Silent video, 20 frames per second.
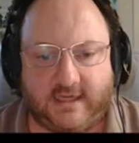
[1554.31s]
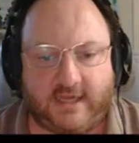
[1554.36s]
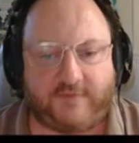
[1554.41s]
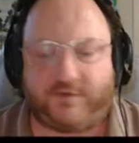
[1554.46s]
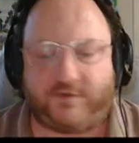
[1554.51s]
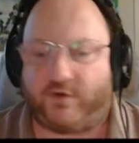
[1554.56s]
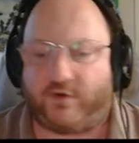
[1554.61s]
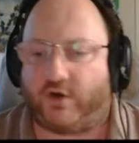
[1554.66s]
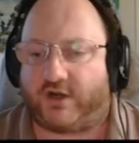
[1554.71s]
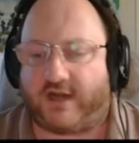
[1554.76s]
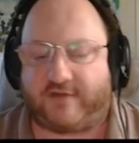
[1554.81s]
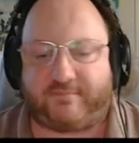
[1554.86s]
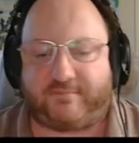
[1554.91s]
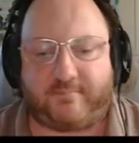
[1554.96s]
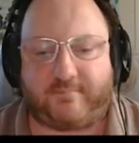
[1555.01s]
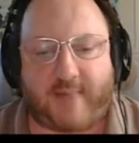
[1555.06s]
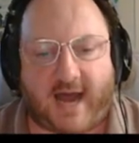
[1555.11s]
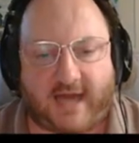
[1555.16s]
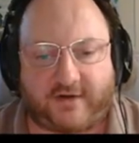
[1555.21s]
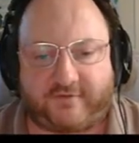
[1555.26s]
If you've got enough
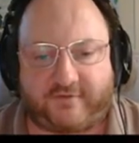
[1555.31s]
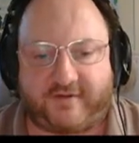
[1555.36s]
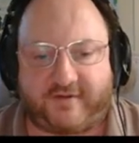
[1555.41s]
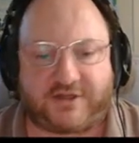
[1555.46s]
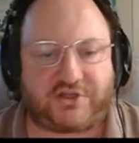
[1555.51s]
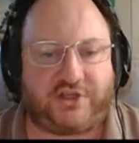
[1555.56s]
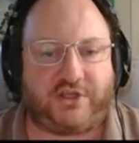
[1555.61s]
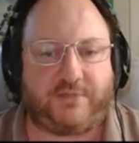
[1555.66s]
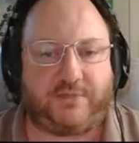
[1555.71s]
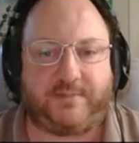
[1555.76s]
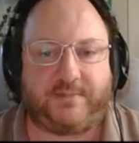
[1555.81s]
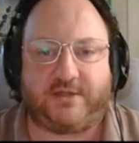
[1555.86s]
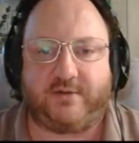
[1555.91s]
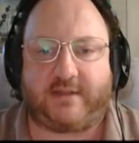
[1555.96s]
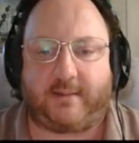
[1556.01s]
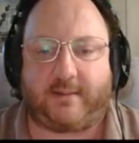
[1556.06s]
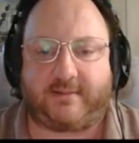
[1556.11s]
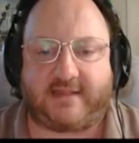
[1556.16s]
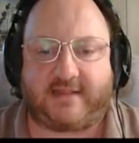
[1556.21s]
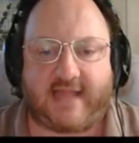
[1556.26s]
mana, eventually you can be
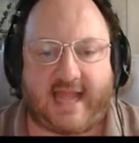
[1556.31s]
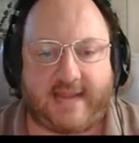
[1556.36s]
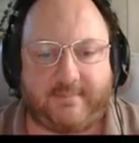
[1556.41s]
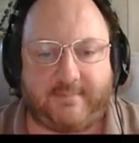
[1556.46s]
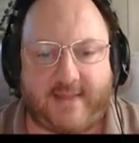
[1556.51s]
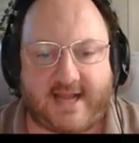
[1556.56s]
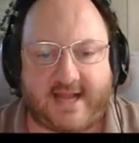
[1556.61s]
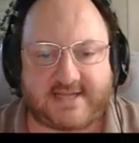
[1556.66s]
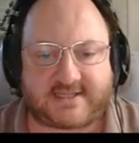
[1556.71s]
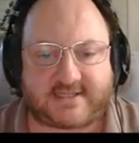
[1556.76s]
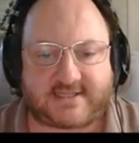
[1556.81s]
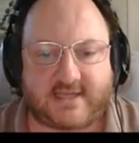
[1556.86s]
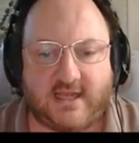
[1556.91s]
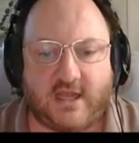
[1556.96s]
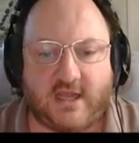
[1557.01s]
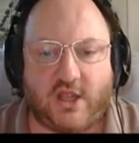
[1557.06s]
doing that with landmass,